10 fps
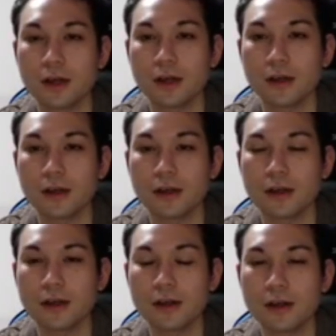
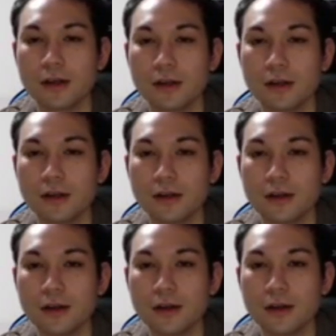And
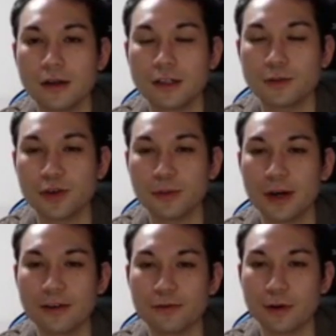this is pretty
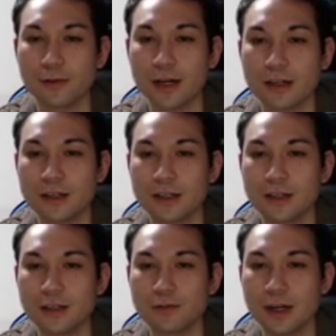bad for white
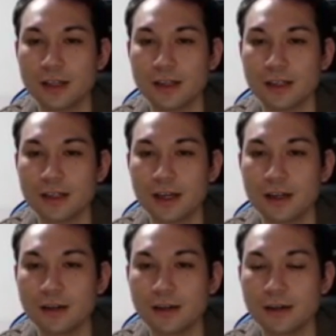since white doesn't
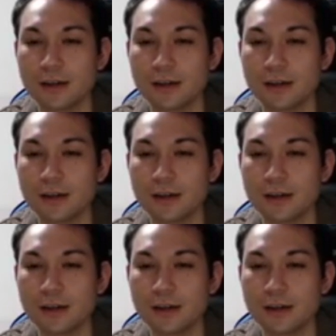get.